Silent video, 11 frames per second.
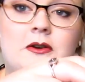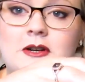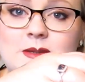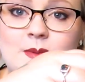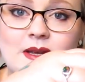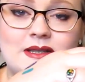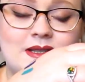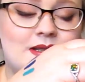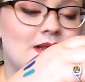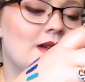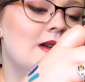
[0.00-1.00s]

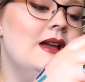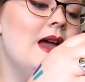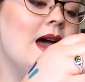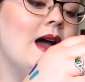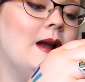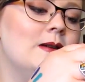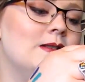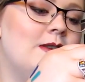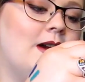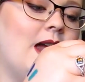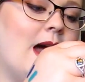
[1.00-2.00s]
Christmas and I was
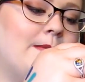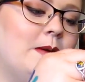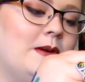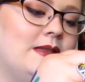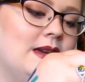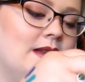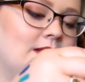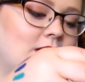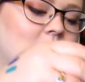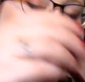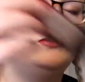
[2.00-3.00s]
very happy with it.
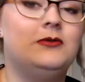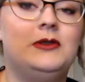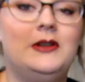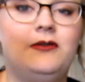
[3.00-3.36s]
So this was a really